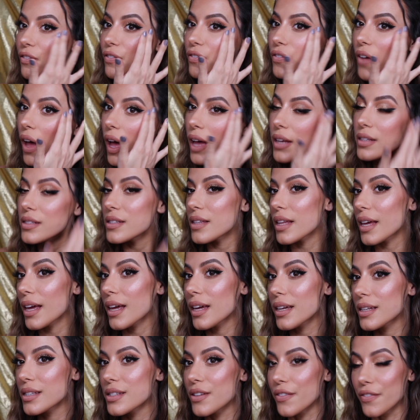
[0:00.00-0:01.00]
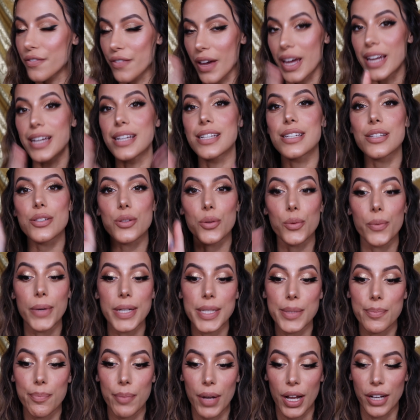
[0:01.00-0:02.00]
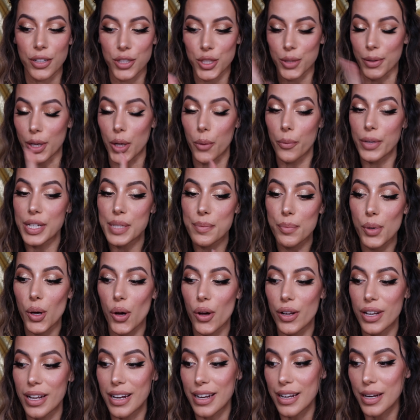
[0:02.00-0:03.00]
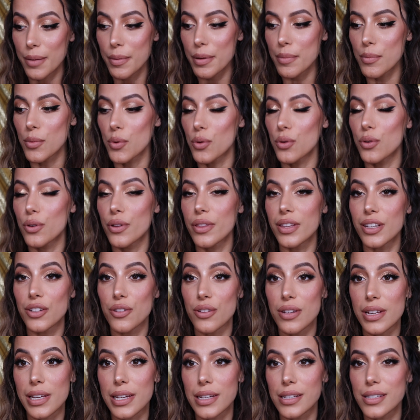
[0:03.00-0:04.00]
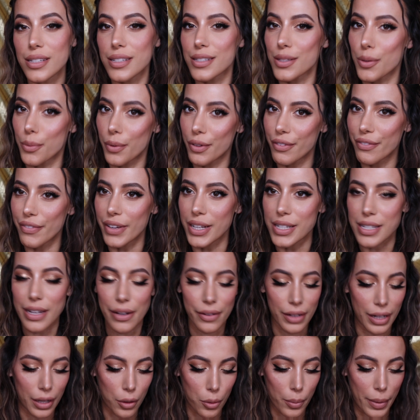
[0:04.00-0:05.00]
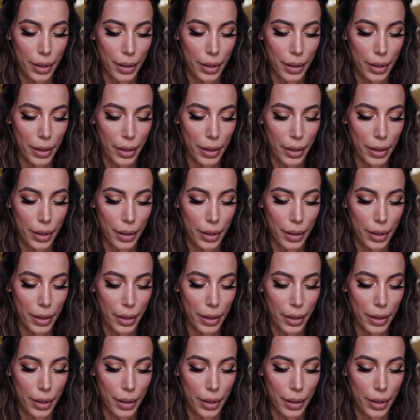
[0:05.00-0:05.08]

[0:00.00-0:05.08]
first thing to fade is always blush, so I always put on a little bit more than you need because it will fade down a little